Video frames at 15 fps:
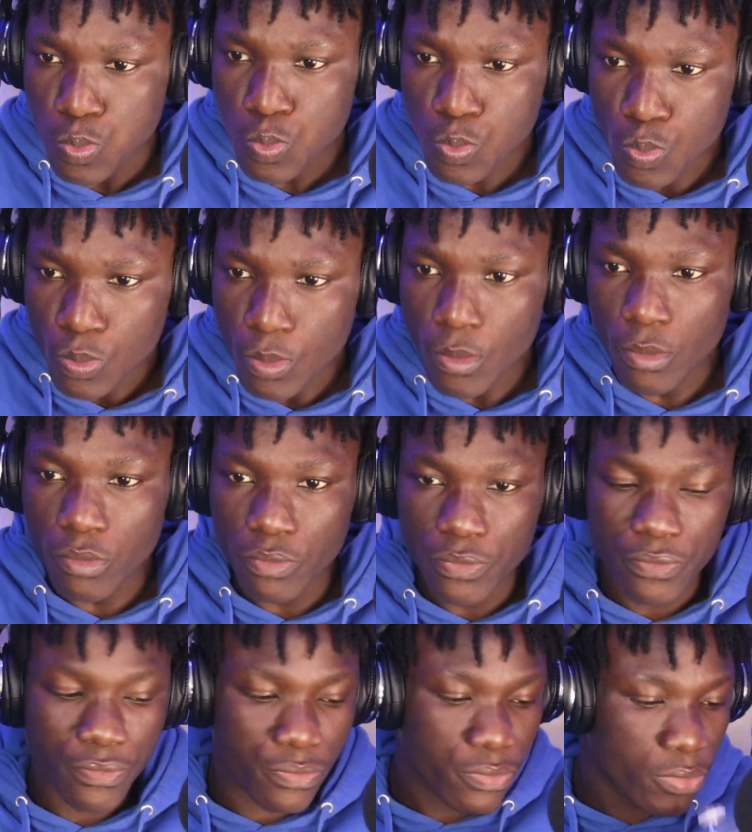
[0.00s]
Ultra
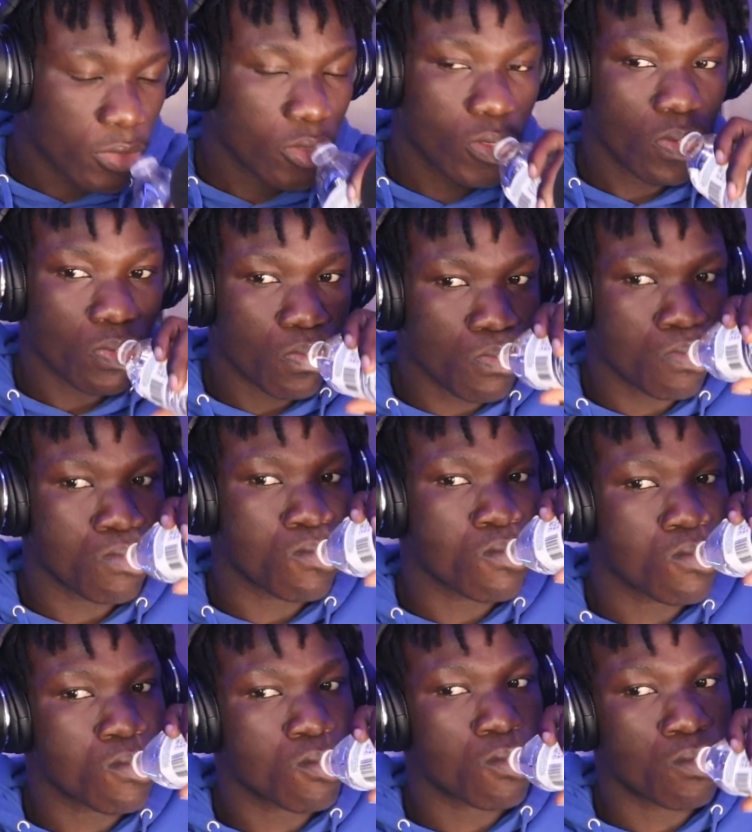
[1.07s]
Park. Oh Lord,
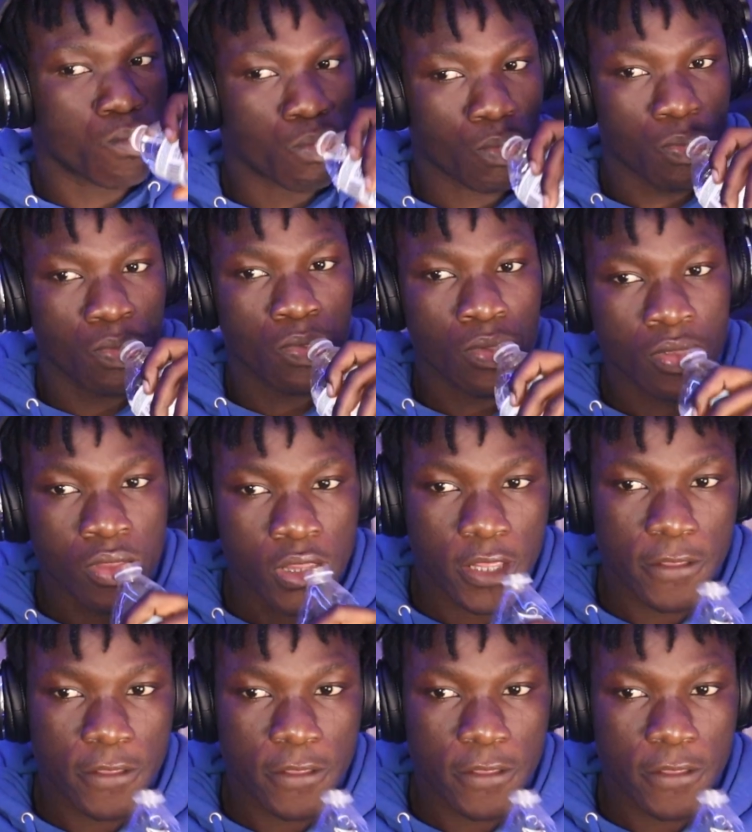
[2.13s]
Jetson made another